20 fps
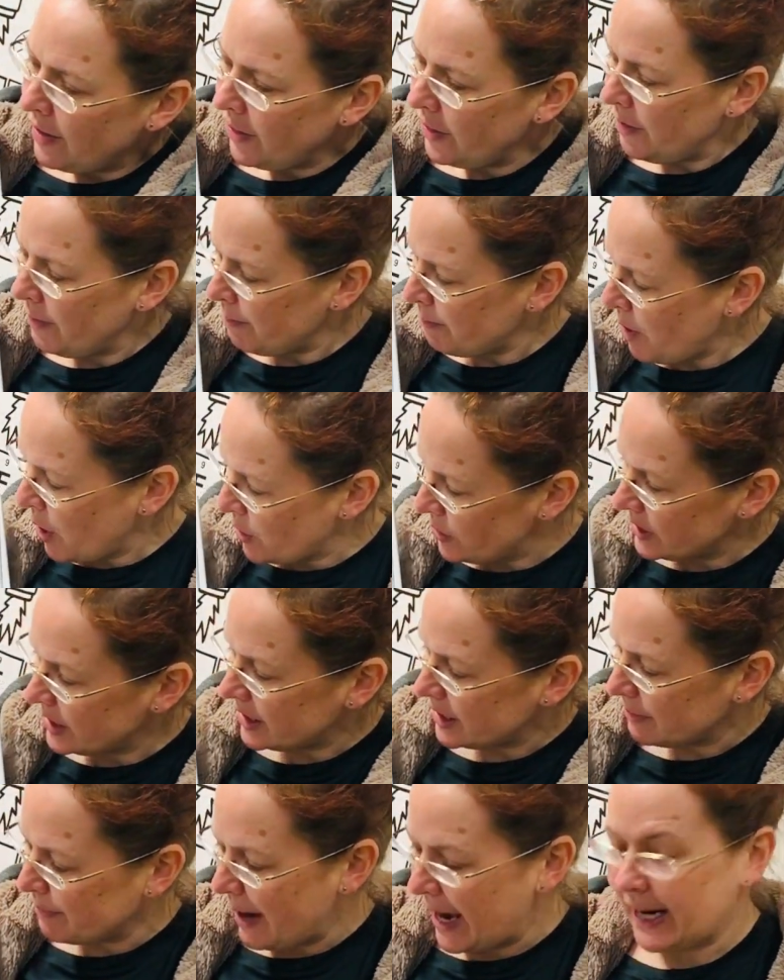The
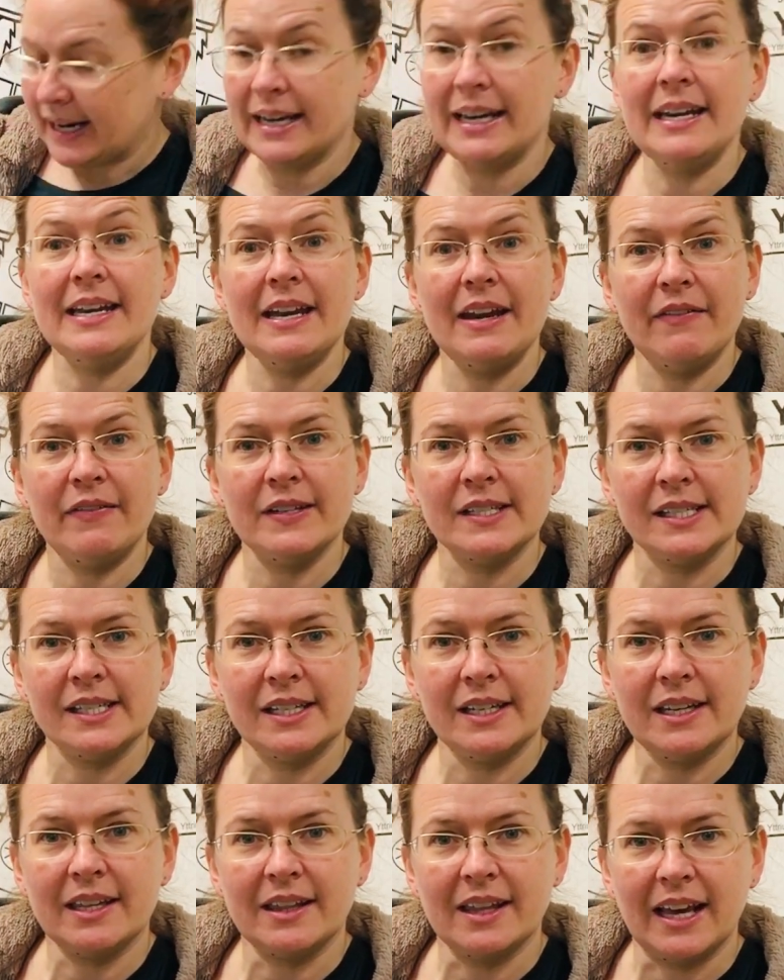Most
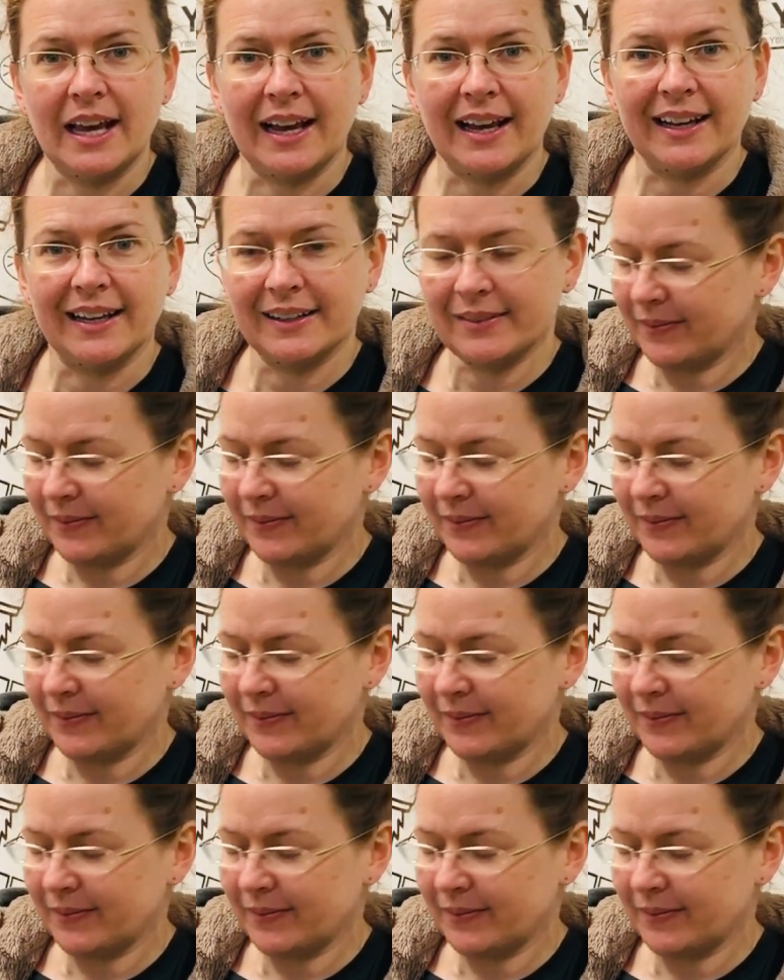Magnificent Thing.